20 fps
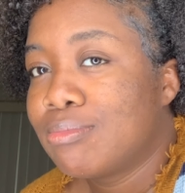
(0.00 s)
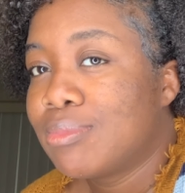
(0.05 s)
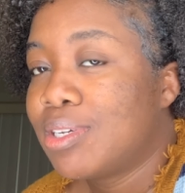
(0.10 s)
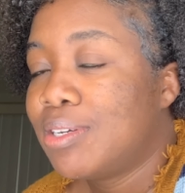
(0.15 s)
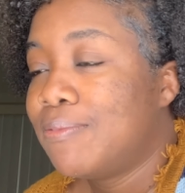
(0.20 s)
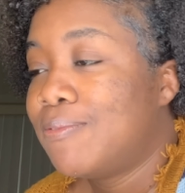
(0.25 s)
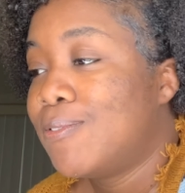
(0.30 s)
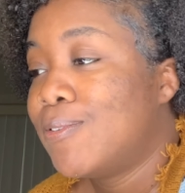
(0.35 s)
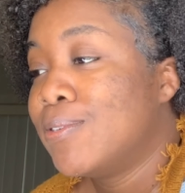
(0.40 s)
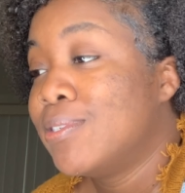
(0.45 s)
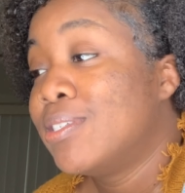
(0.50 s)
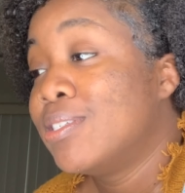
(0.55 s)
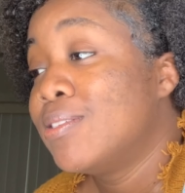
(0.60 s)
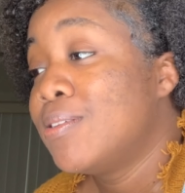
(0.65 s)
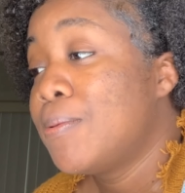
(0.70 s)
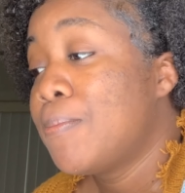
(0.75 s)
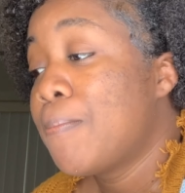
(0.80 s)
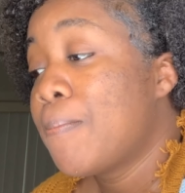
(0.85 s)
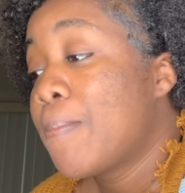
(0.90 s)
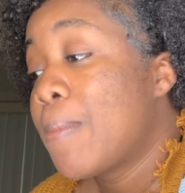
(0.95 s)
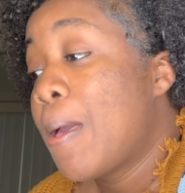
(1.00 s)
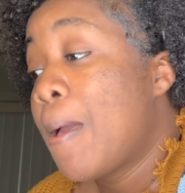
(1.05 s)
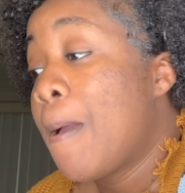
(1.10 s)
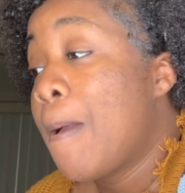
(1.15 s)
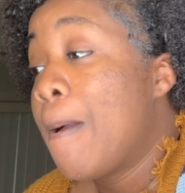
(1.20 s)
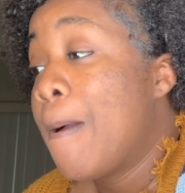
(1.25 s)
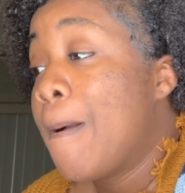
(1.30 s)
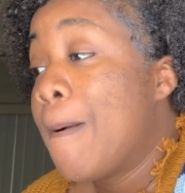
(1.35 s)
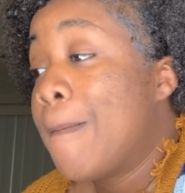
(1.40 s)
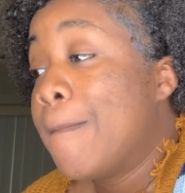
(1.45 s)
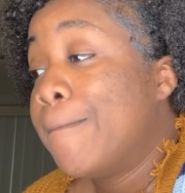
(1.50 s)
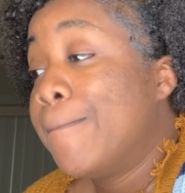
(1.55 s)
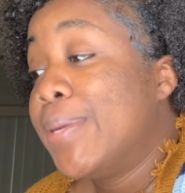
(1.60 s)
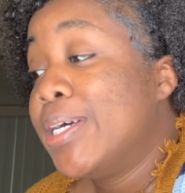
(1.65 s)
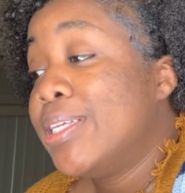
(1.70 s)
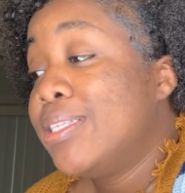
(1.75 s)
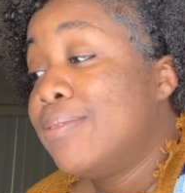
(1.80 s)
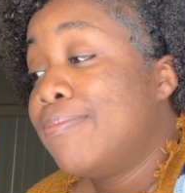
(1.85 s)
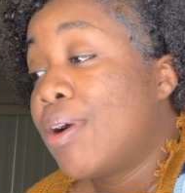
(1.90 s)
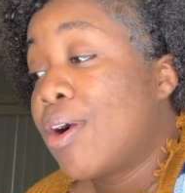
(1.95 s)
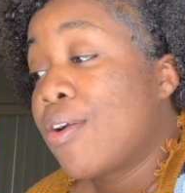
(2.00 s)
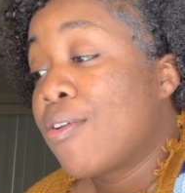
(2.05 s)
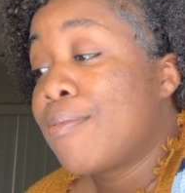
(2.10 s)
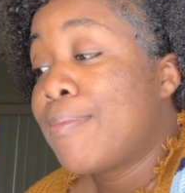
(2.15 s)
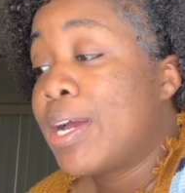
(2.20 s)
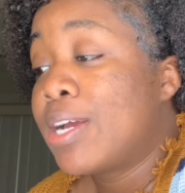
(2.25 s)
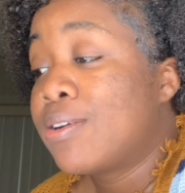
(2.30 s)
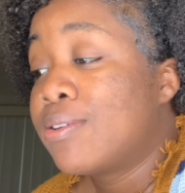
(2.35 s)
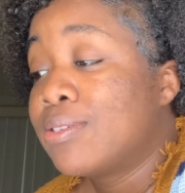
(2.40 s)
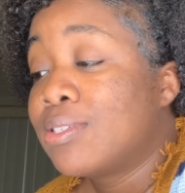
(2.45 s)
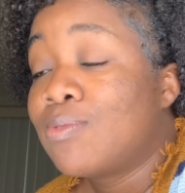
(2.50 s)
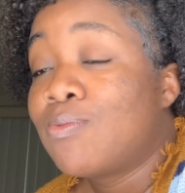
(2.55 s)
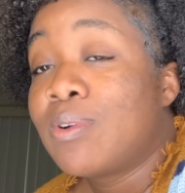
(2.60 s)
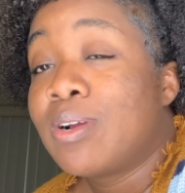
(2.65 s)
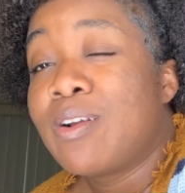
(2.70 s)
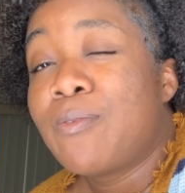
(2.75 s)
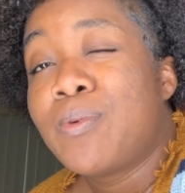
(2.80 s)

unfortunately. But tomorrow we might go somewhere.